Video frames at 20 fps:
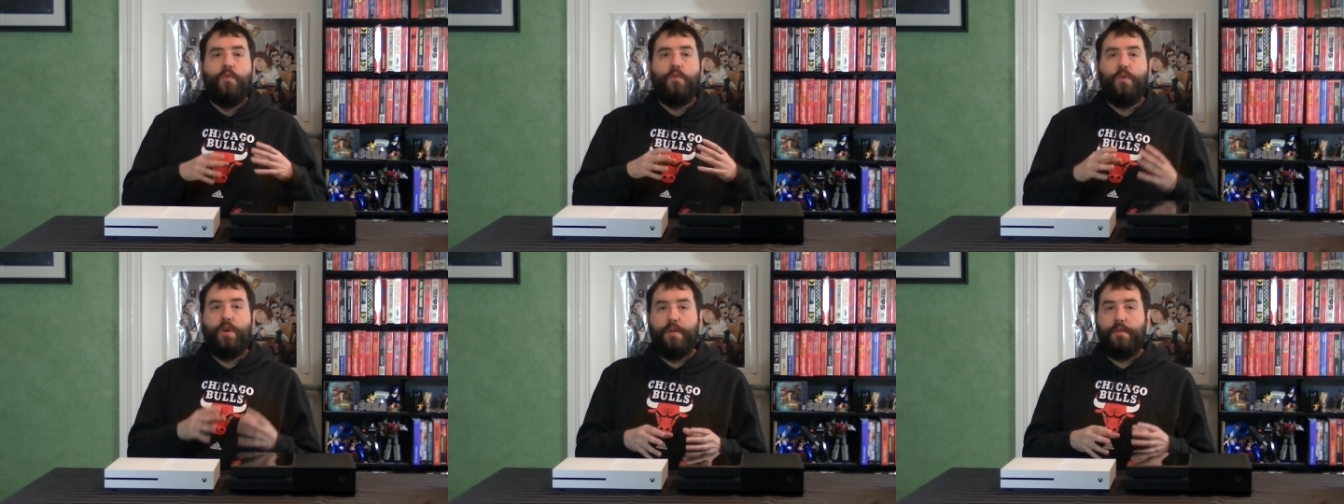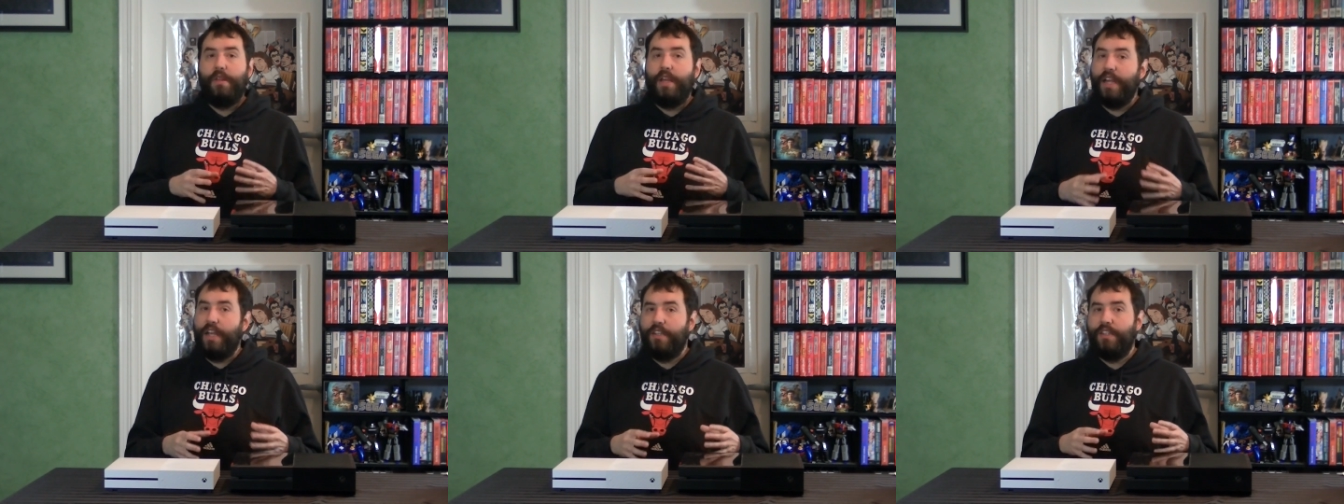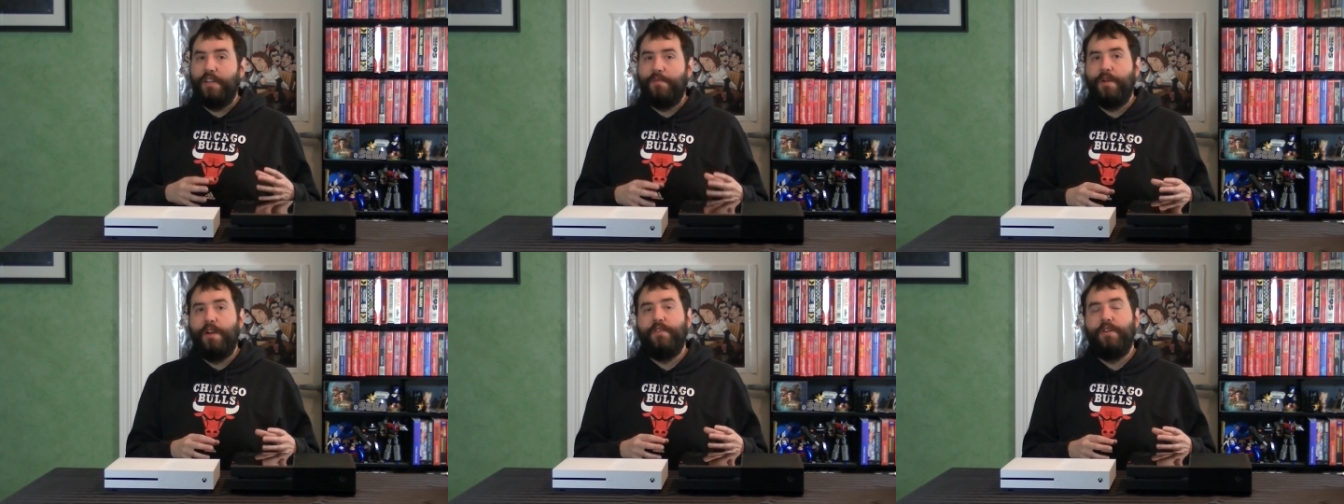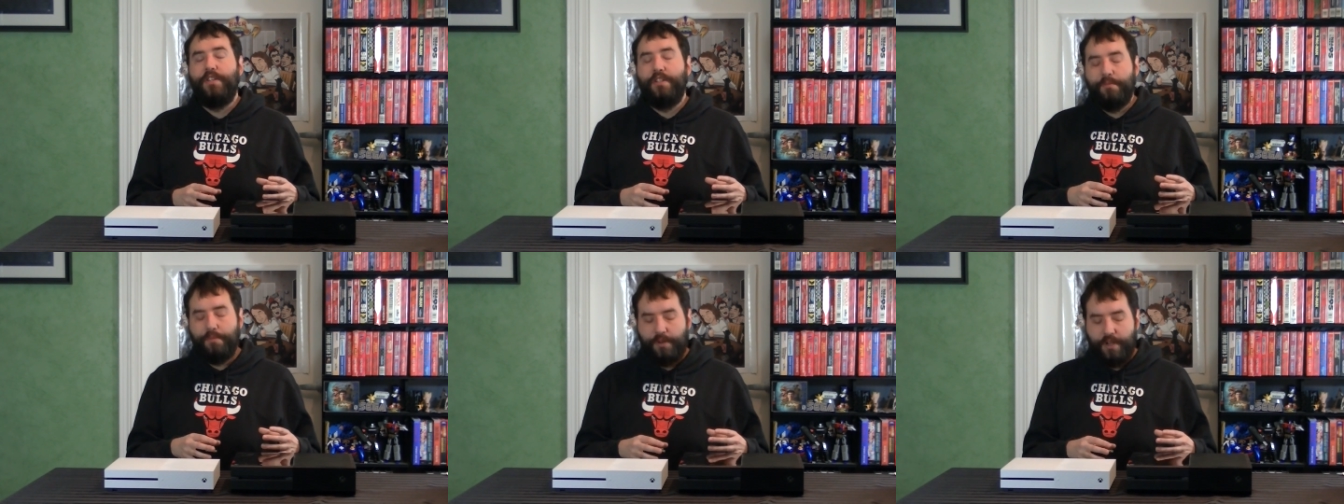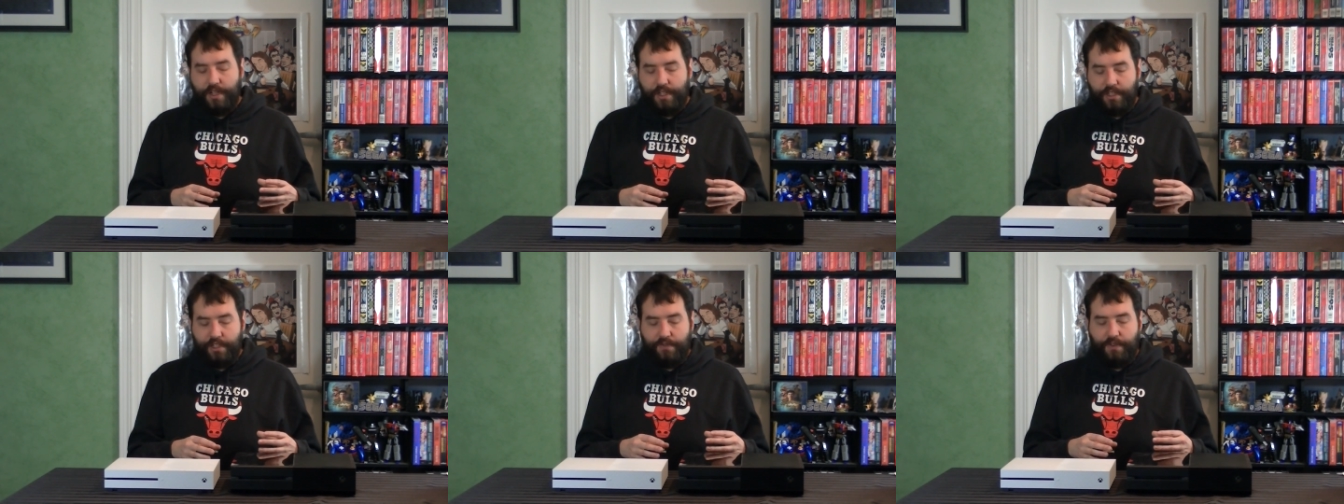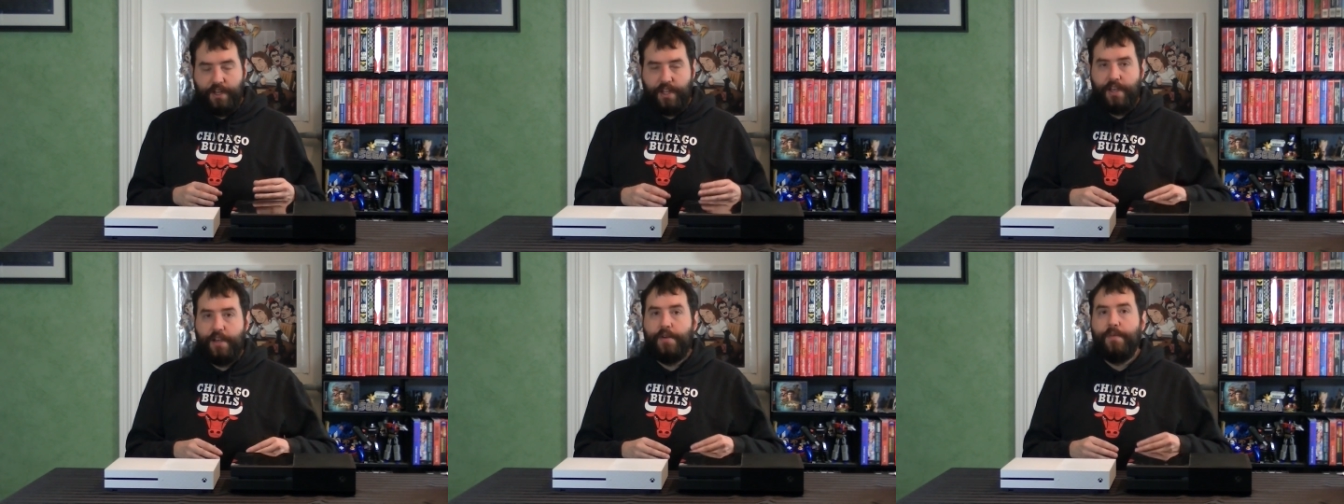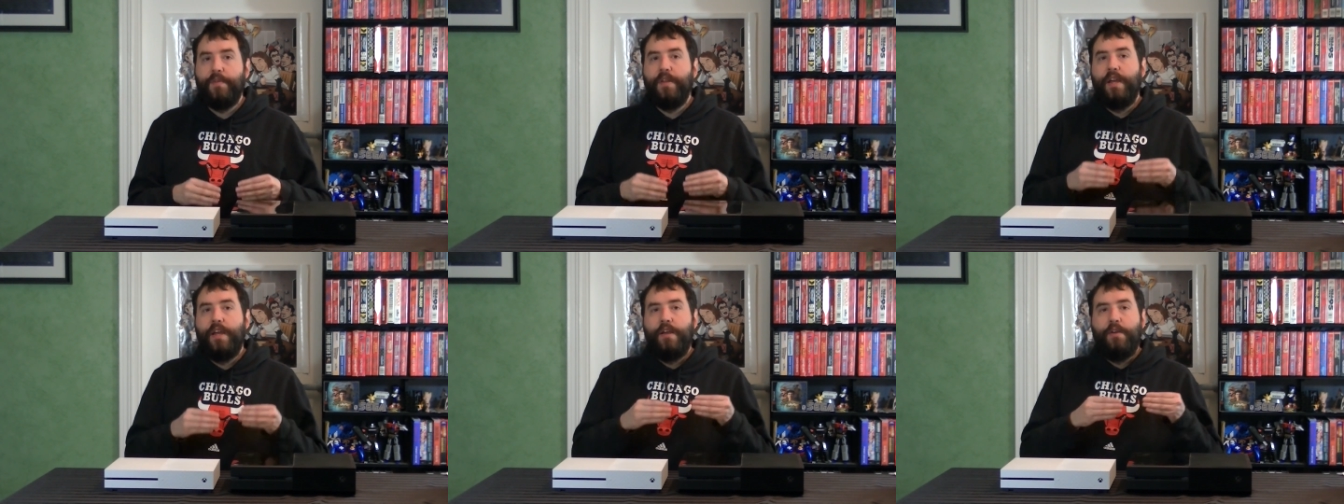Like I said in my original predictions
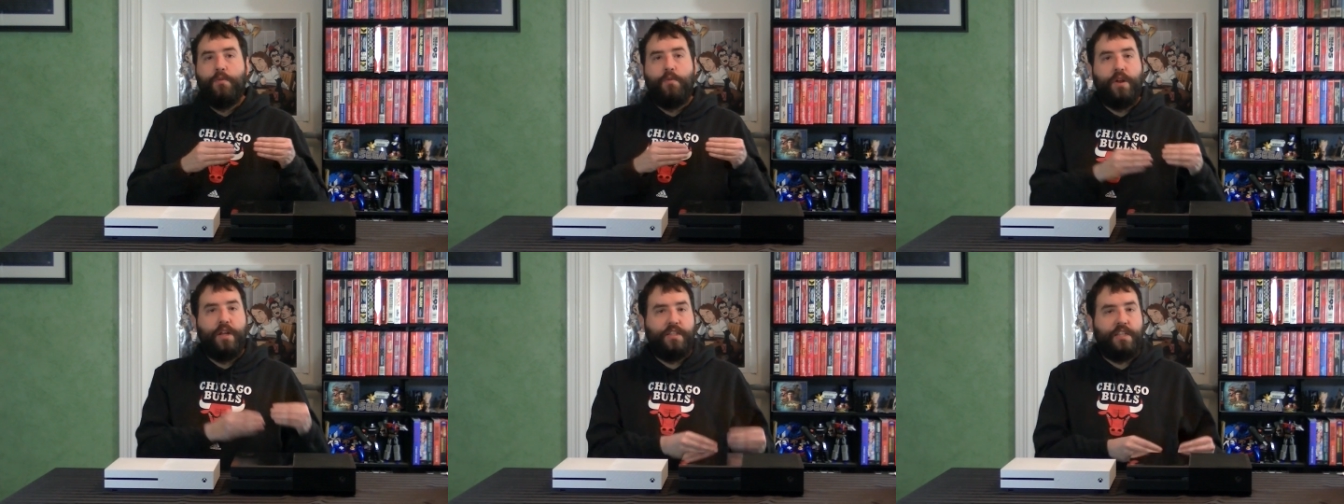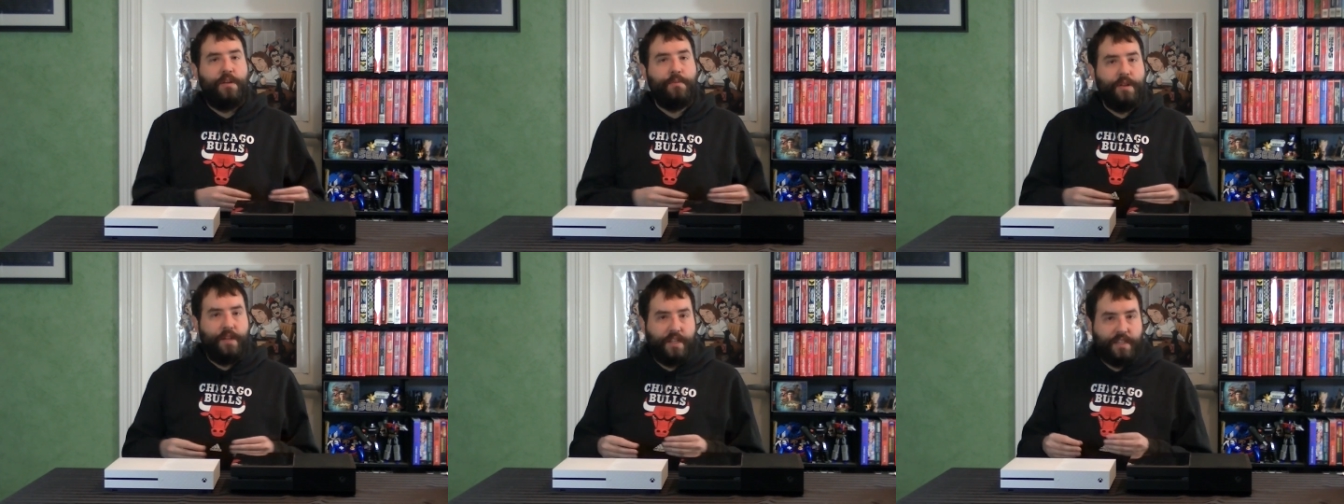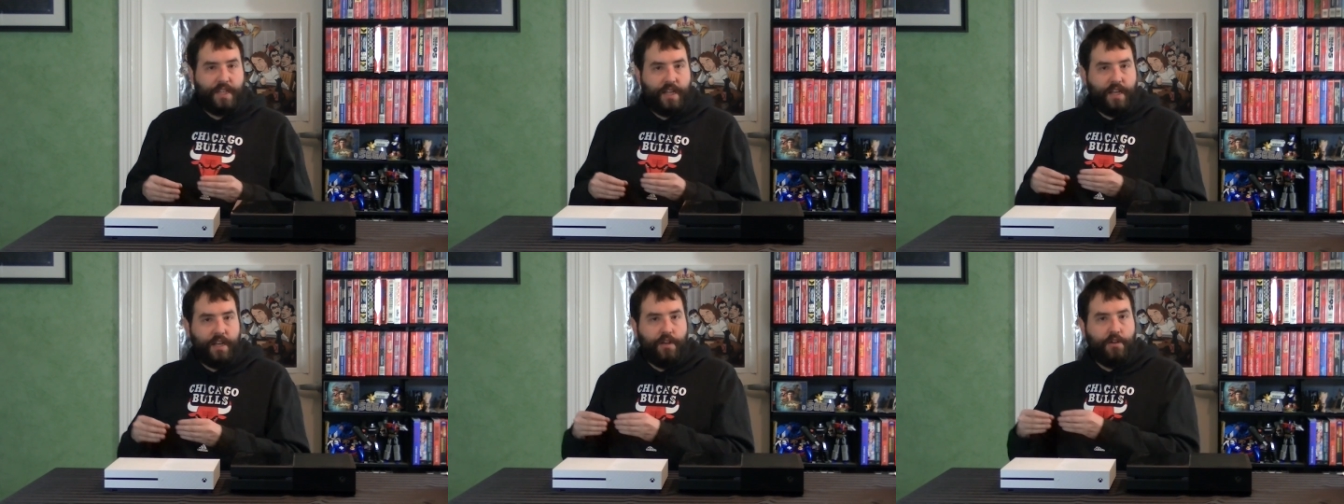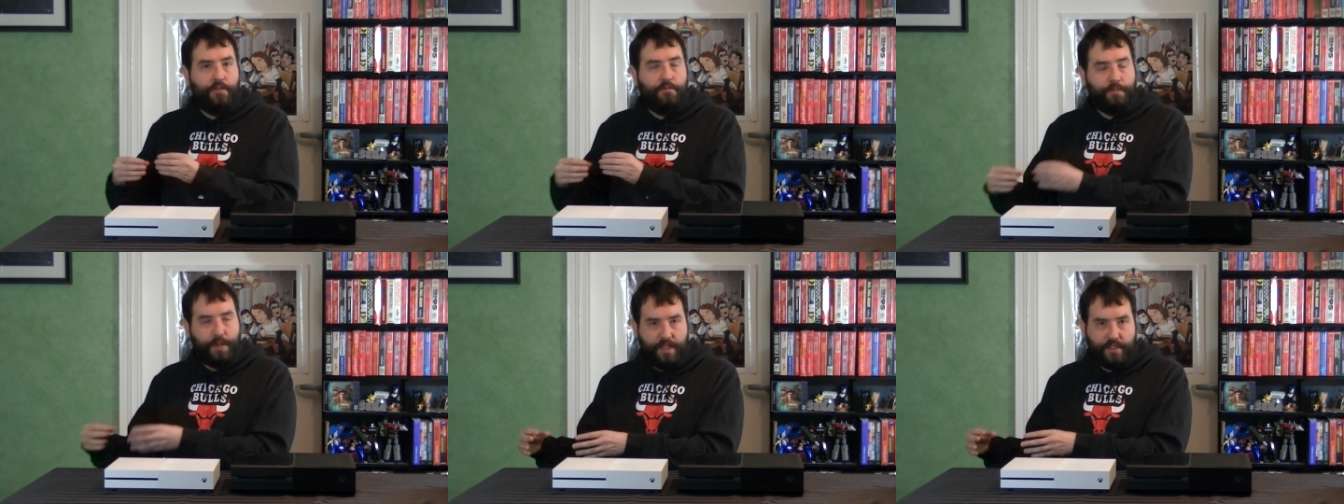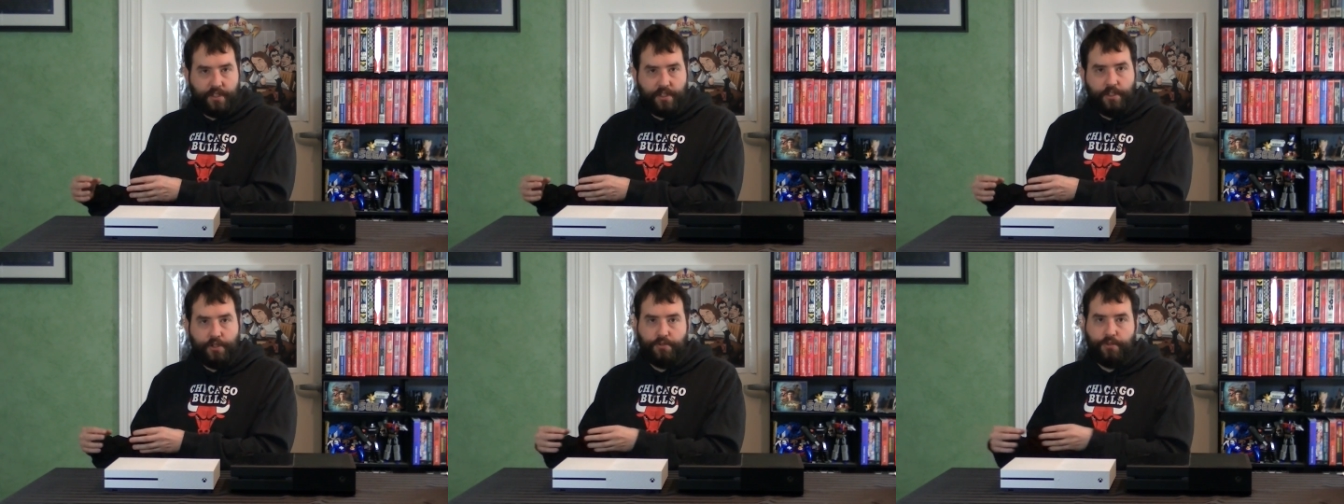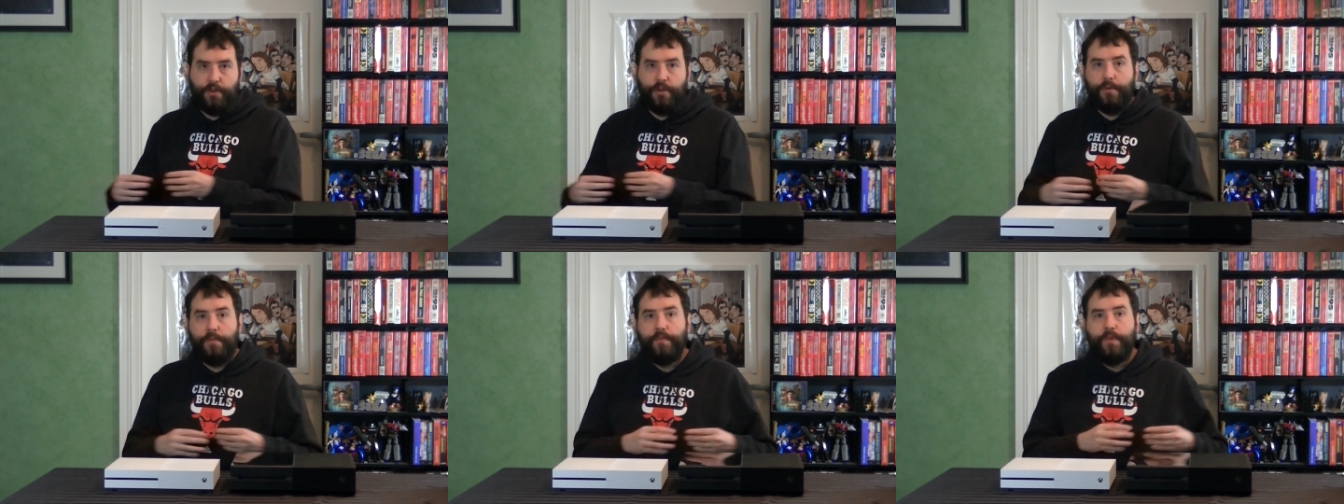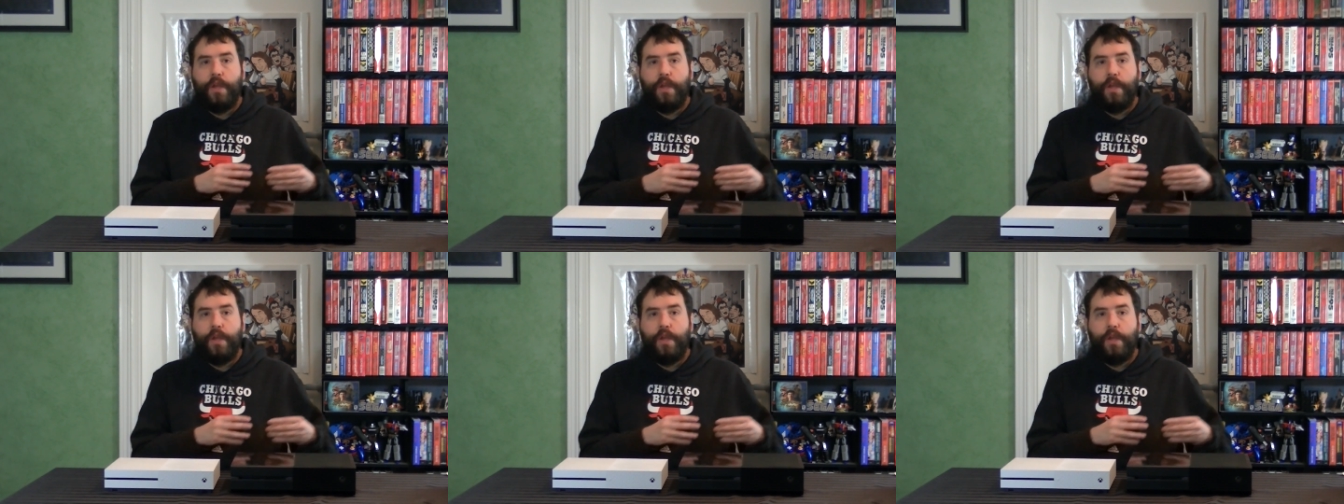video, what I said about Nintendo, basically true.